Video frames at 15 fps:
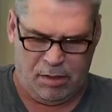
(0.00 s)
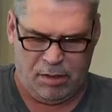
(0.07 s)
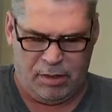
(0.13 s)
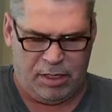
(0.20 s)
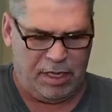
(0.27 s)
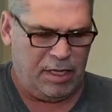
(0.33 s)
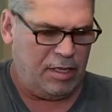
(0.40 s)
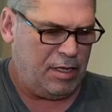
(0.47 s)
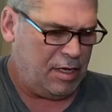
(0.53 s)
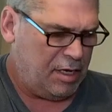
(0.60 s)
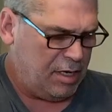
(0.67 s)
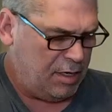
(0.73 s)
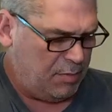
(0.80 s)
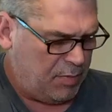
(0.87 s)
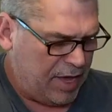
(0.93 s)
Then
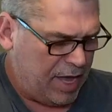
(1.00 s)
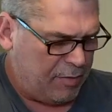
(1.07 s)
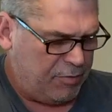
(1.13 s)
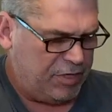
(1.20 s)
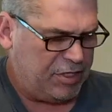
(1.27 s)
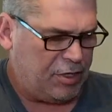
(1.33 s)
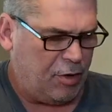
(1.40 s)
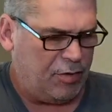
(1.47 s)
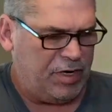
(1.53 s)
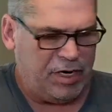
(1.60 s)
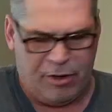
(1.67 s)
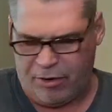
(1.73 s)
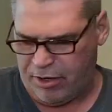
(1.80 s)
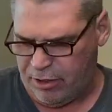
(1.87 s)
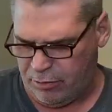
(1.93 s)
the batteries go in
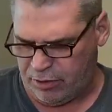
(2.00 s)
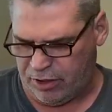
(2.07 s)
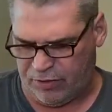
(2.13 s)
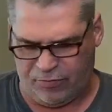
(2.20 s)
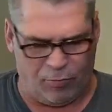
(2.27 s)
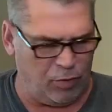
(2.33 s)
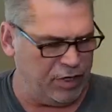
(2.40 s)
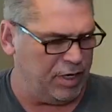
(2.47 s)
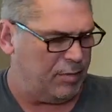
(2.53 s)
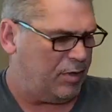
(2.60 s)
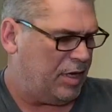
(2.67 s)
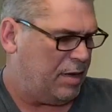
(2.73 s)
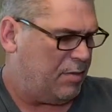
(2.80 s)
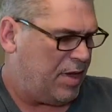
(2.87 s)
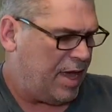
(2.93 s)
here. It uses 4
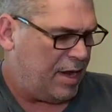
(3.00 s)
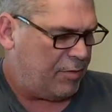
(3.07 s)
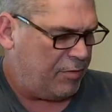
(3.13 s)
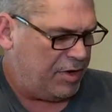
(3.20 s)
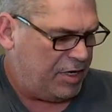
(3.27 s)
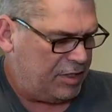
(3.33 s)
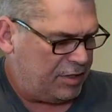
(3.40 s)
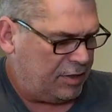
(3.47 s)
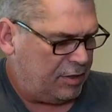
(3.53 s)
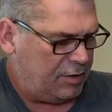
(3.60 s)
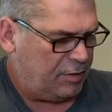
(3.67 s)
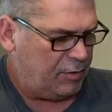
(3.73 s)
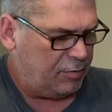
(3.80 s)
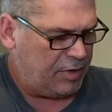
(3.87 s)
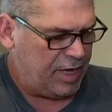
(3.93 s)
AA batteries.
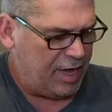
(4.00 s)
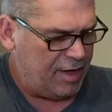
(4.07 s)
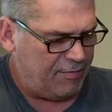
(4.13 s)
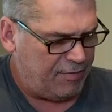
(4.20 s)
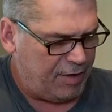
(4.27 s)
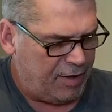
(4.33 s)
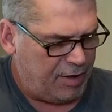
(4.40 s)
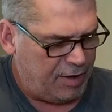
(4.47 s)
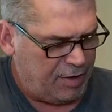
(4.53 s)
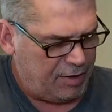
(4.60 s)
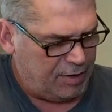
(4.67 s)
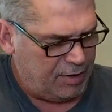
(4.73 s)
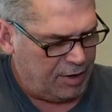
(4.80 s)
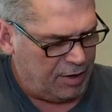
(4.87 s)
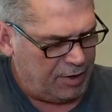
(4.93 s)
We have
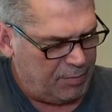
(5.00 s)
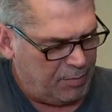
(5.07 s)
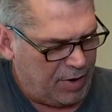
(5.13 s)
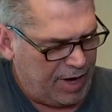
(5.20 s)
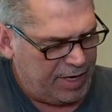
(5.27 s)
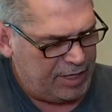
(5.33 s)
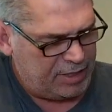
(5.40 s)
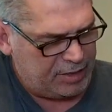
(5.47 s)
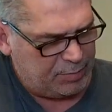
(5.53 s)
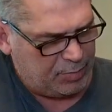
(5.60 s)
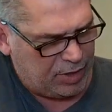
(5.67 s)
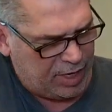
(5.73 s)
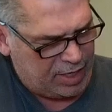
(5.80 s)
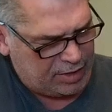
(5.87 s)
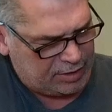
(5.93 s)
a minus,
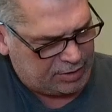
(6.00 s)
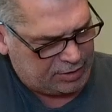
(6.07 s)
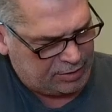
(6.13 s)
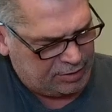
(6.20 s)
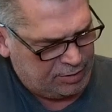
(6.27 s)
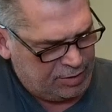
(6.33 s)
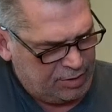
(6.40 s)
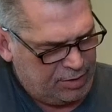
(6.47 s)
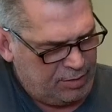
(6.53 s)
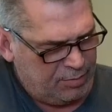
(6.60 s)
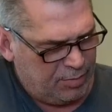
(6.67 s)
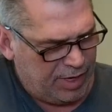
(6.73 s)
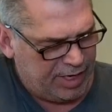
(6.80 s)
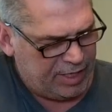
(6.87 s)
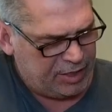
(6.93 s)
plus,
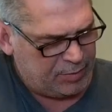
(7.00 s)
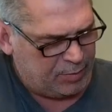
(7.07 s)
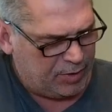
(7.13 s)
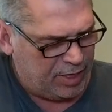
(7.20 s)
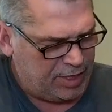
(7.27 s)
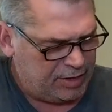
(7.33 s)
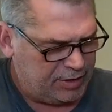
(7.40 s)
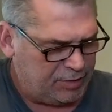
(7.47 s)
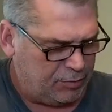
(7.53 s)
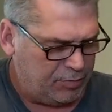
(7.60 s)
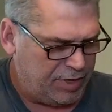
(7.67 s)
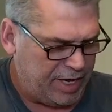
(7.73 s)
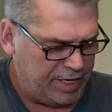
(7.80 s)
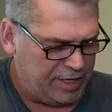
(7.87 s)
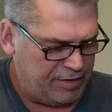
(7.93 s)
so
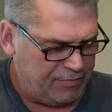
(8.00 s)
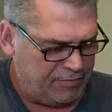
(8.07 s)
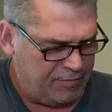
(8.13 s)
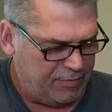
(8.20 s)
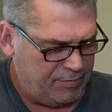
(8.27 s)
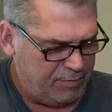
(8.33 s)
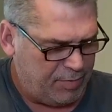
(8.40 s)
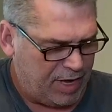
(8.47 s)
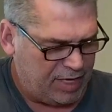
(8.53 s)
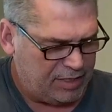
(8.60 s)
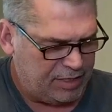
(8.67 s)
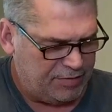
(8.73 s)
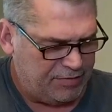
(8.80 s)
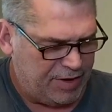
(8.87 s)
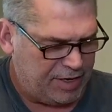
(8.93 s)
negative,
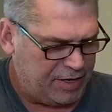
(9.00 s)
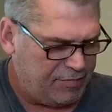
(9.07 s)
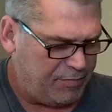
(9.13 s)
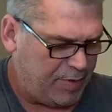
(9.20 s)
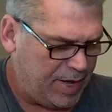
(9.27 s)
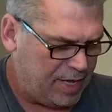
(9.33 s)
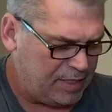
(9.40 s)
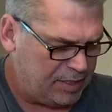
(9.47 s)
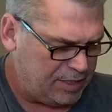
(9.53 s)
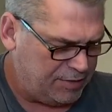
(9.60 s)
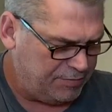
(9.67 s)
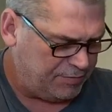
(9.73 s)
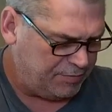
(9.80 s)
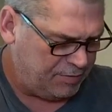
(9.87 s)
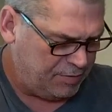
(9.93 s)
positive, negative,
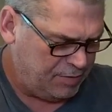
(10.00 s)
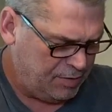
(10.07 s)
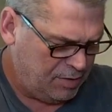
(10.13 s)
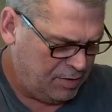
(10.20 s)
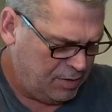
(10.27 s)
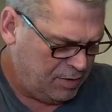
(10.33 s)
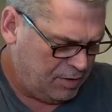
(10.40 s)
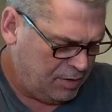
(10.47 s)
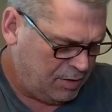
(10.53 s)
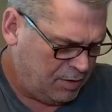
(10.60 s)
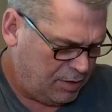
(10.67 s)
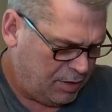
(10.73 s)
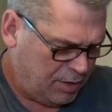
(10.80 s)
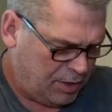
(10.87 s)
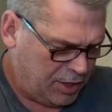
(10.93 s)
positive.
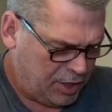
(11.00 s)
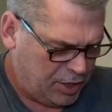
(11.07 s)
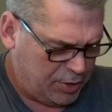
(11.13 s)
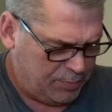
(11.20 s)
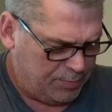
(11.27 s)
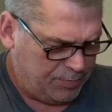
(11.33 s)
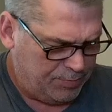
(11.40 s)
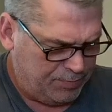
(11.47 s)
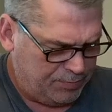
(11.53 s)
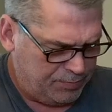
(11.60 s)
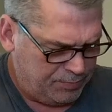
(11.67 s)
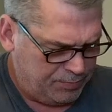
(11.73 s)
And